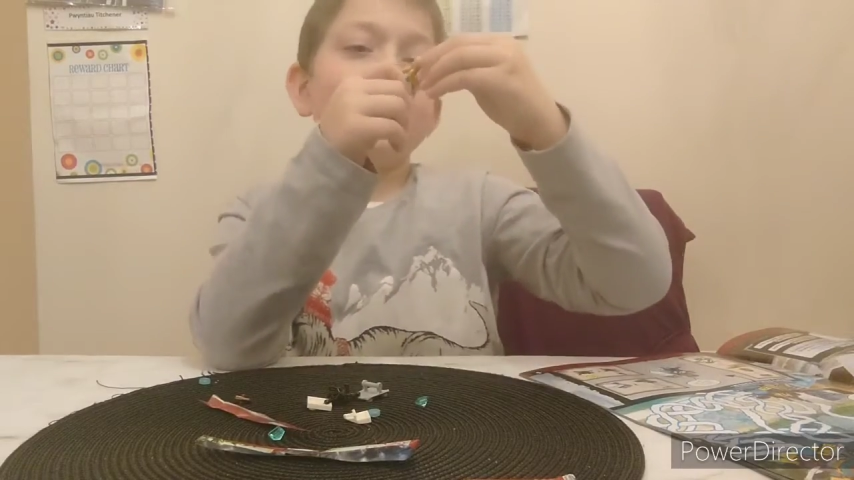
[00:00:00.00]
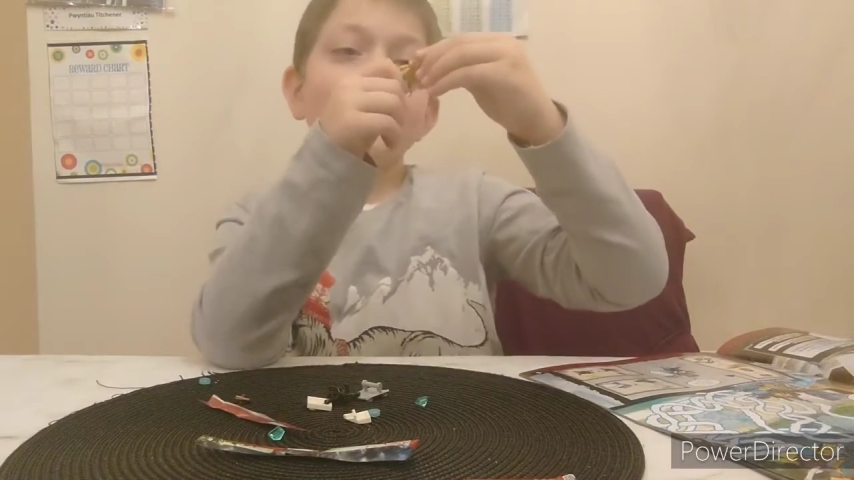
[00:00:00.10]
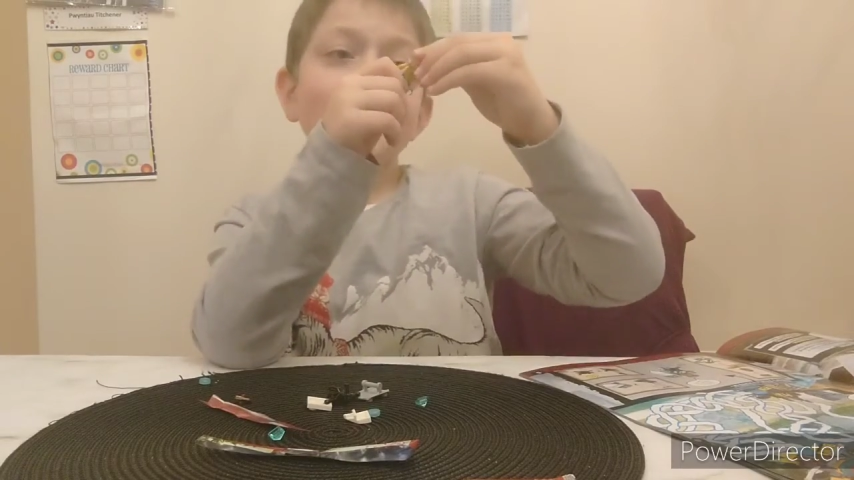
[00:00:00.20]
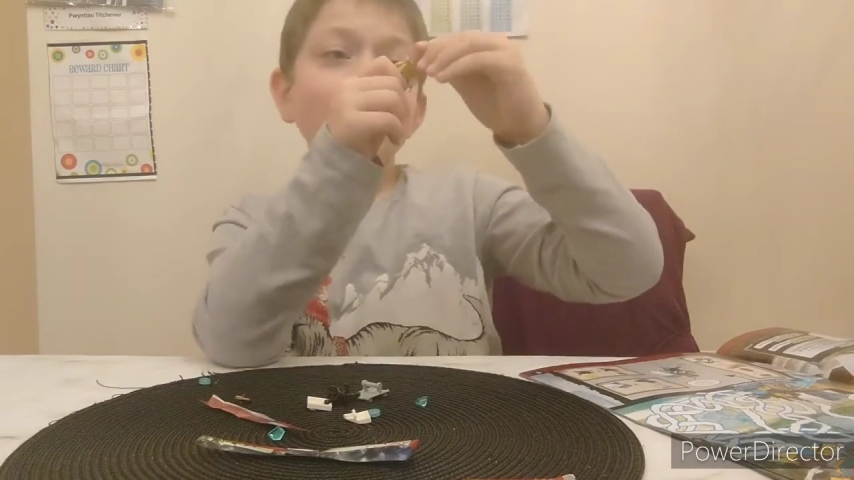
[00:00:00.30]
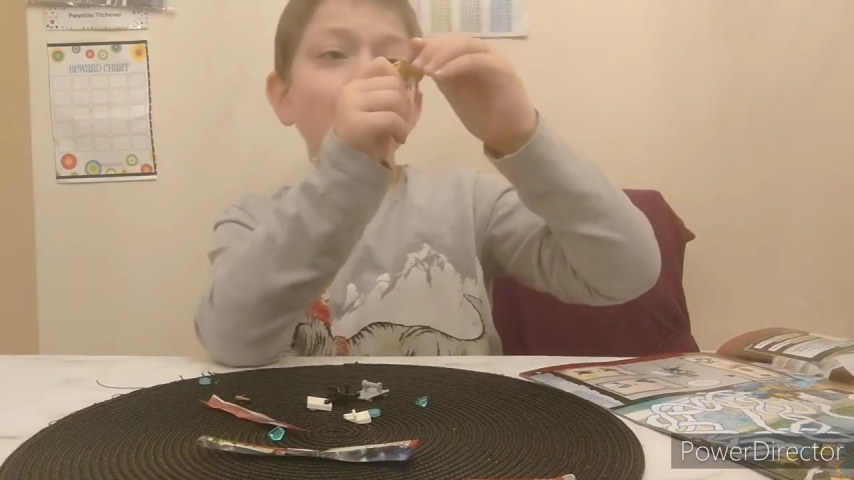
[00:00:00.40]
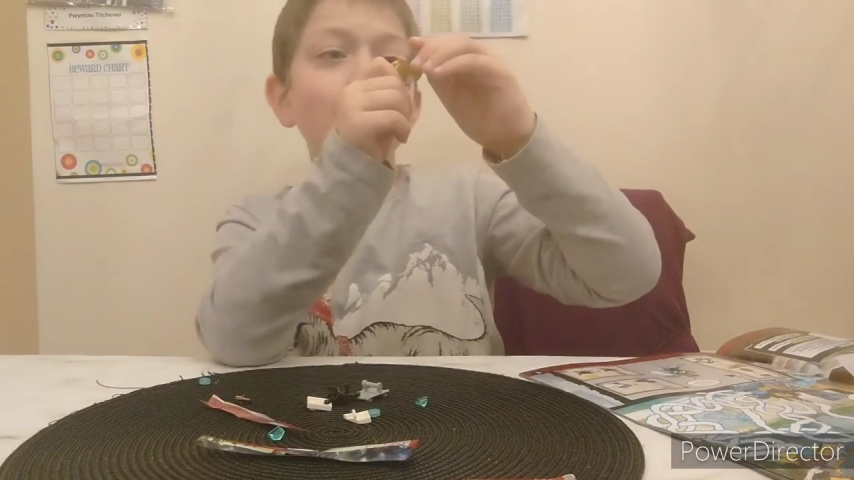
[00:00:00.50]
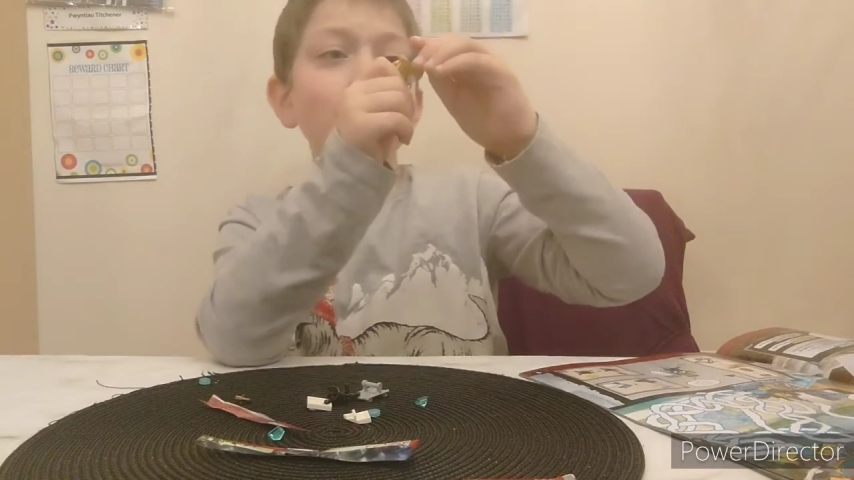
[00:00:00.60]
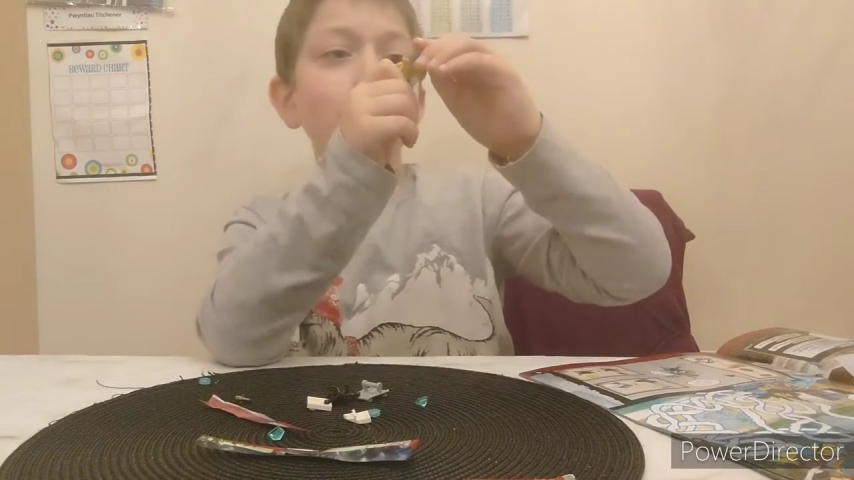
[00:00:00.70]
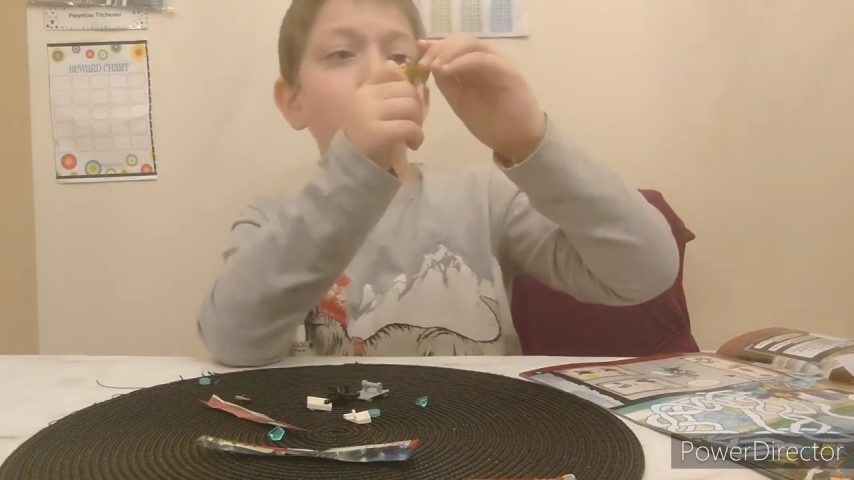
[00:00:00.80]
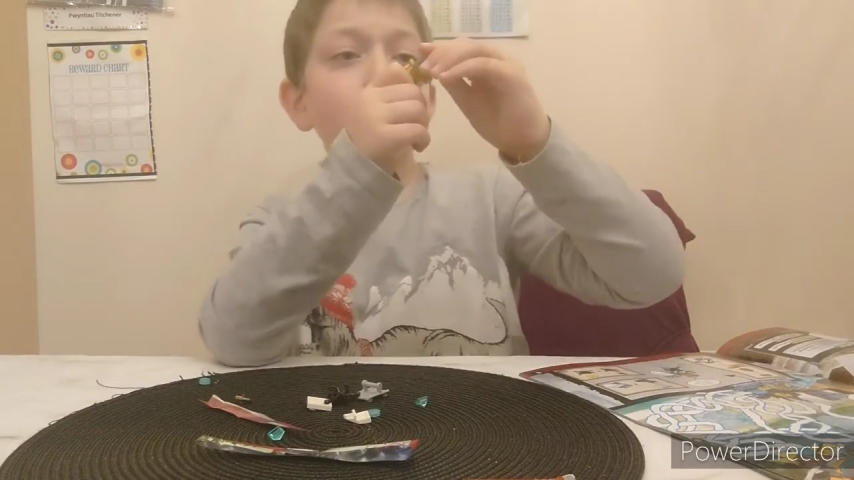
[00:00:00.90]
here
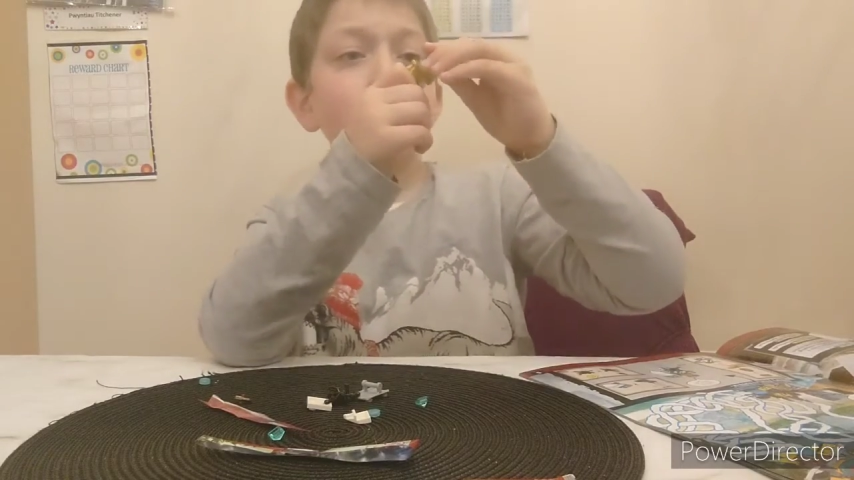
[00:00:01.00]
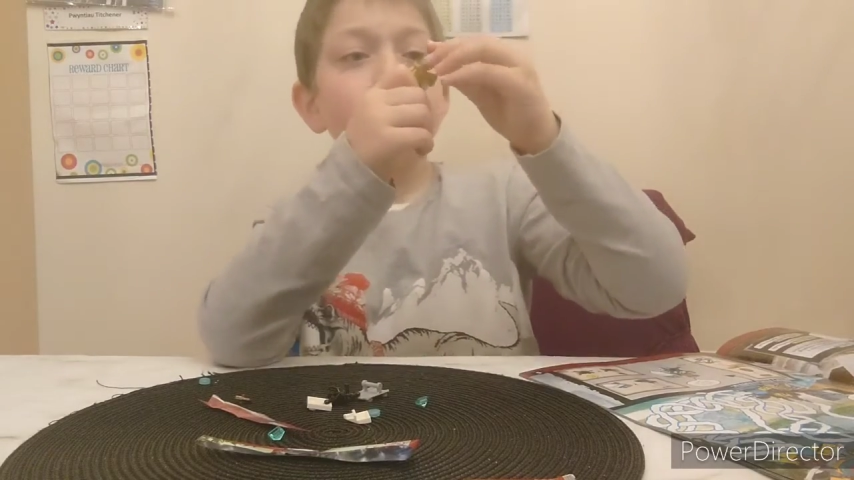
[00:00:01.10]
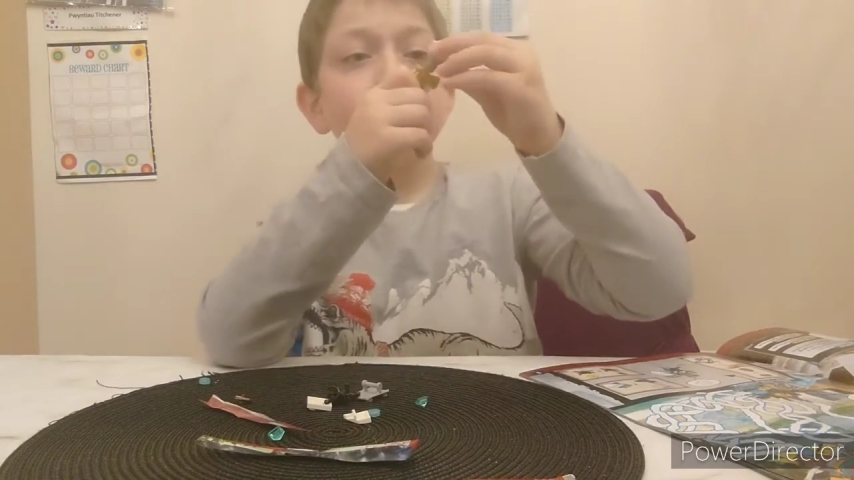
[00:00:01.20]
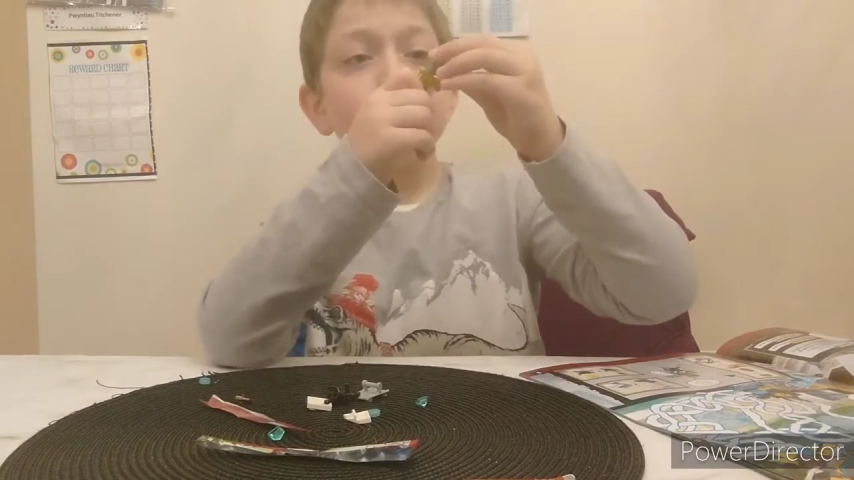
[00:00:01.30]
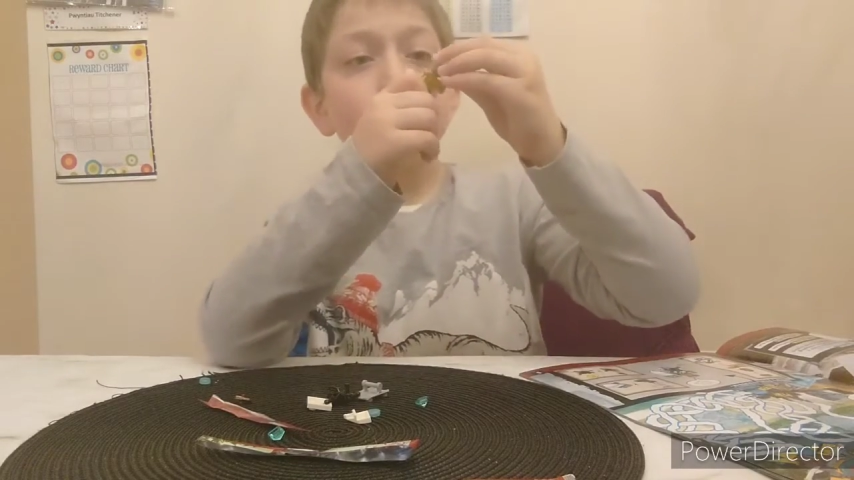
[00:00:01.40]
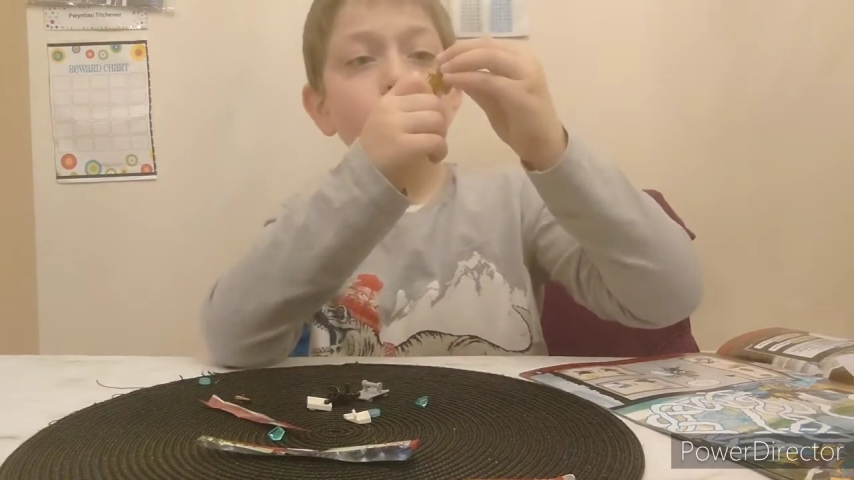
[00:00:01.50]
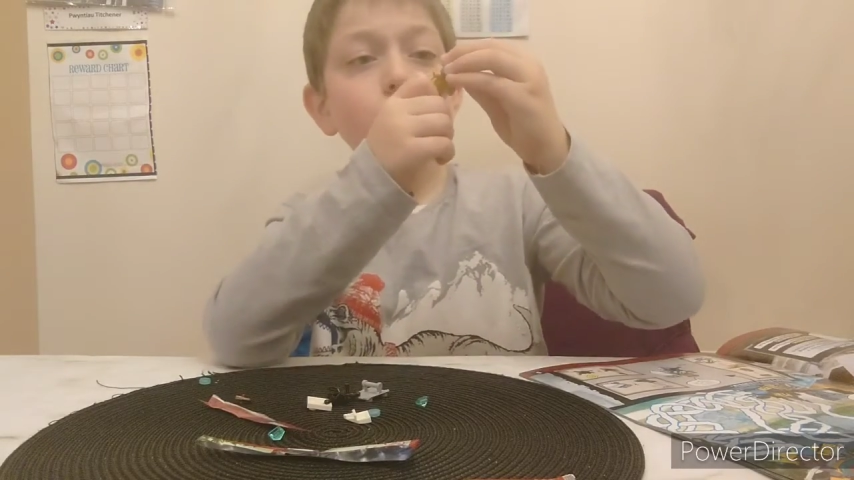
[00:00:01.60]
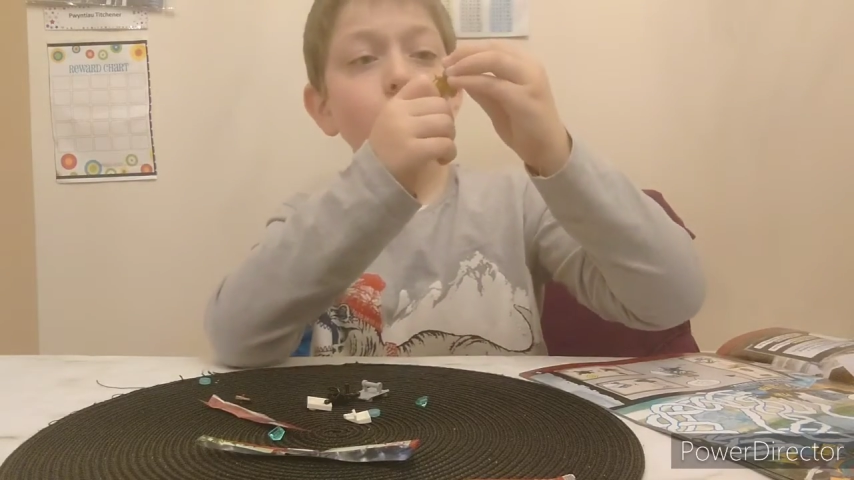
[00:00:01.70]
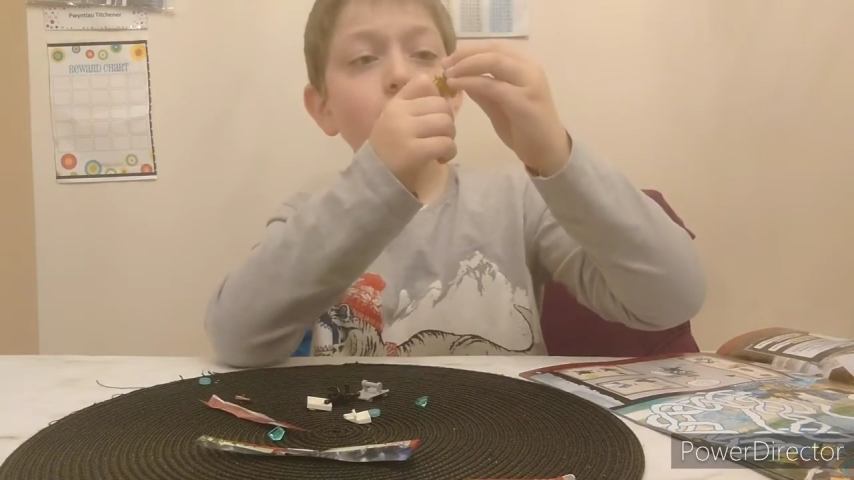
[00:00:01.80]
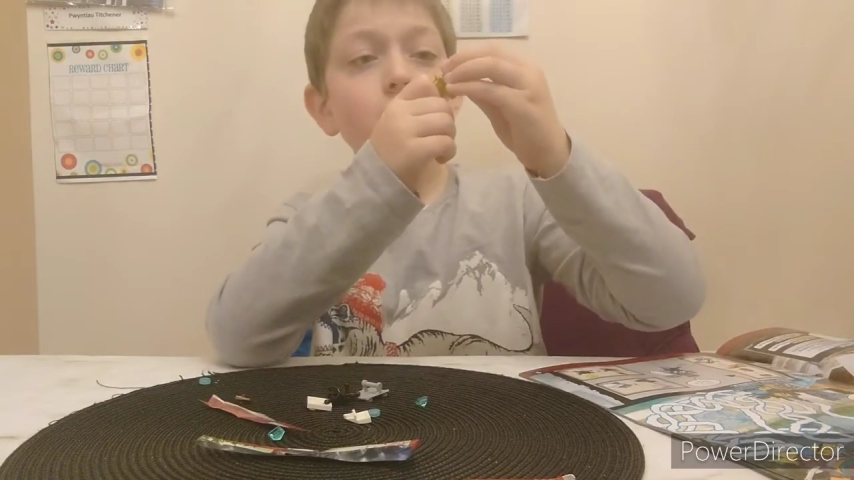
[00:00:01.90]

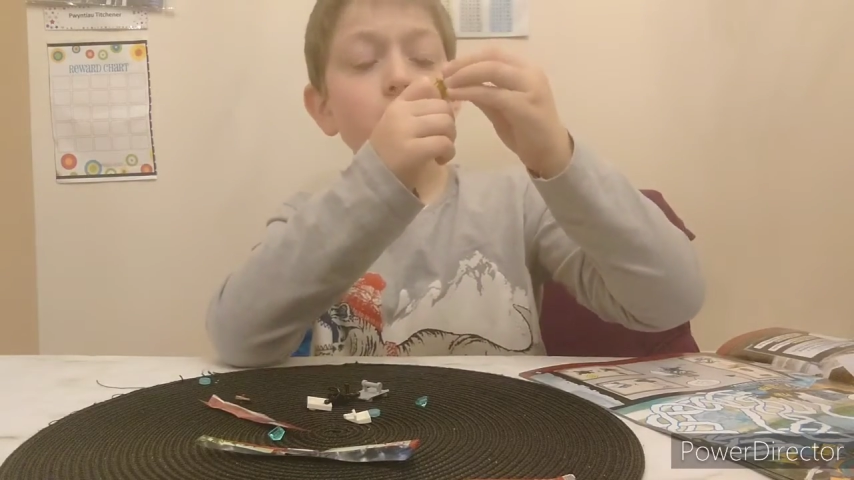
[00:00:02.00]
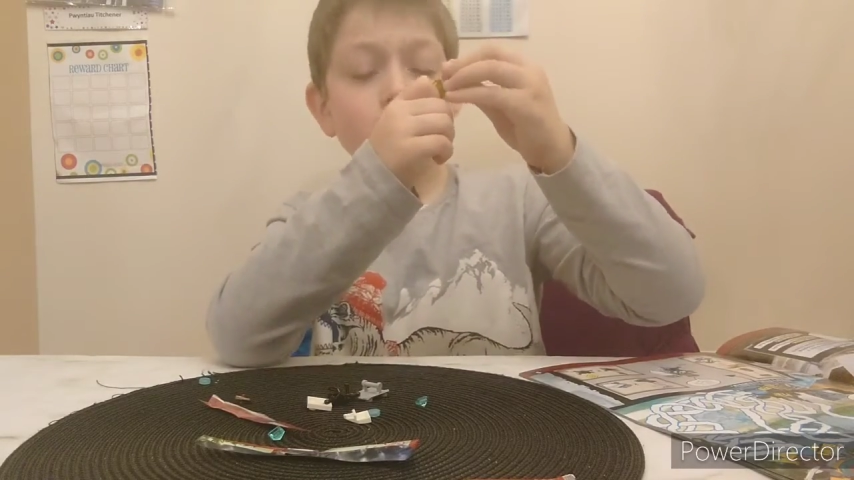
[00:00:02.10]
to him.